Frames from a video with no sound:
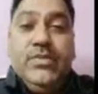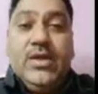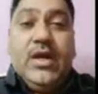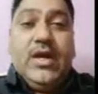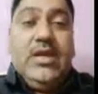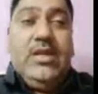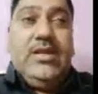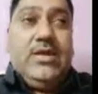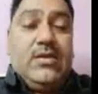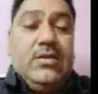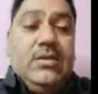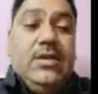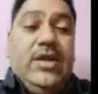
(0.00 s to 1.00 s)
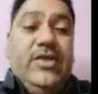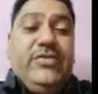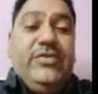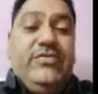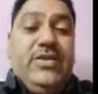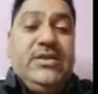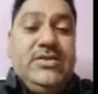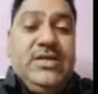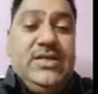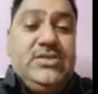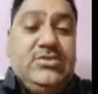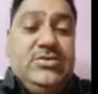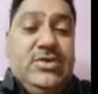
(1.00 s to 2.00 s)
Earlier, every village
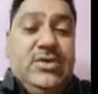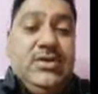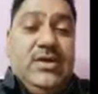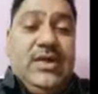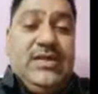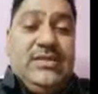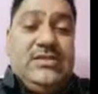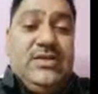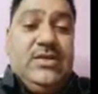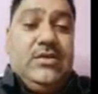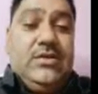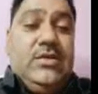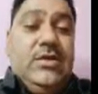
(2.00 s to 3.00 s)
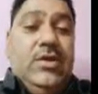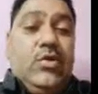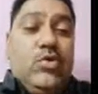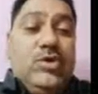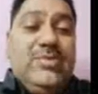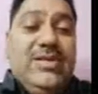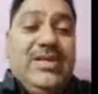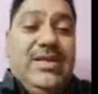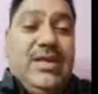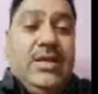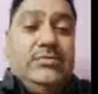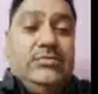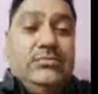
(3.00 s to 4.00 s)
has a common
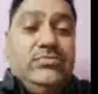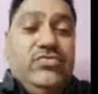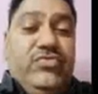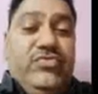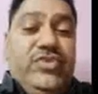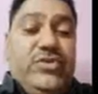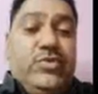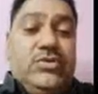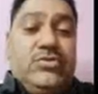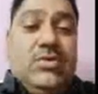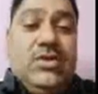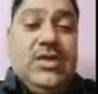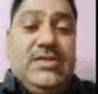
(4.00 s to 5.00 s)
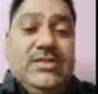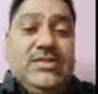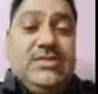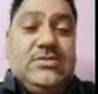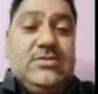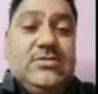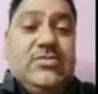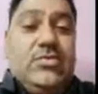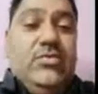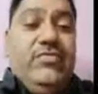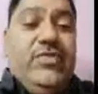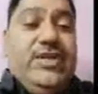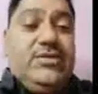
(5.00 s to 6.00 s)
area which was called as
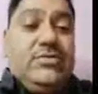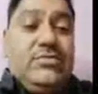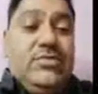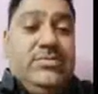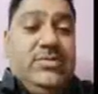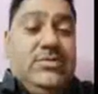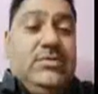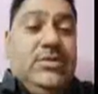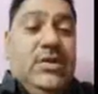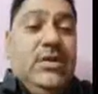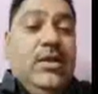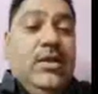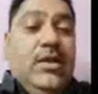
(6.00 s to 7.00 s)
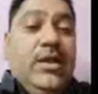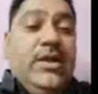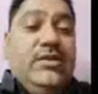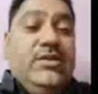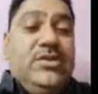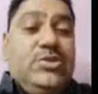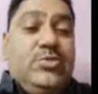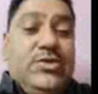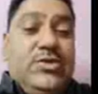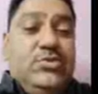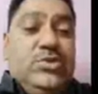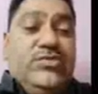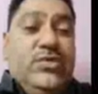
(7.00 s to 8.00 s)
village common, and this was
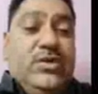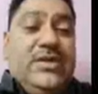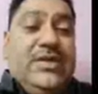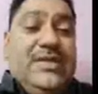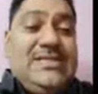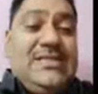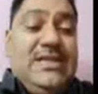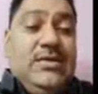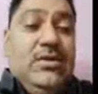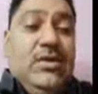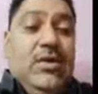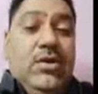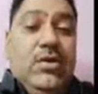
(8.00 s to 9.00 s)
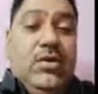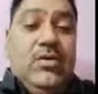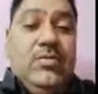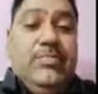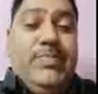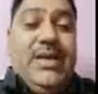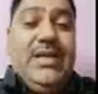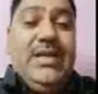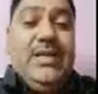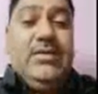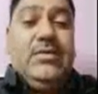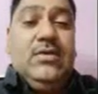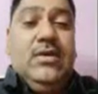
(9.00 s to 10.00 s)
used for grazing or
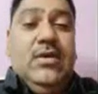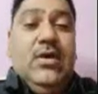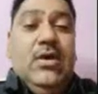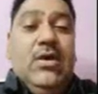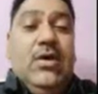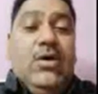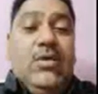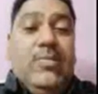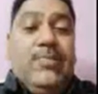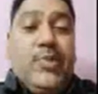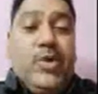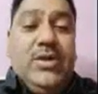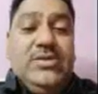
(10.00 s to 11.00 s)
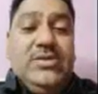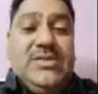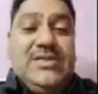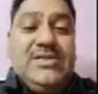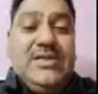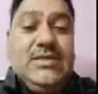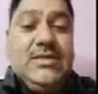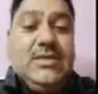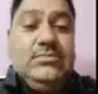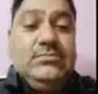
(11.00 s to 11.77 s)
burying or ponds, etc.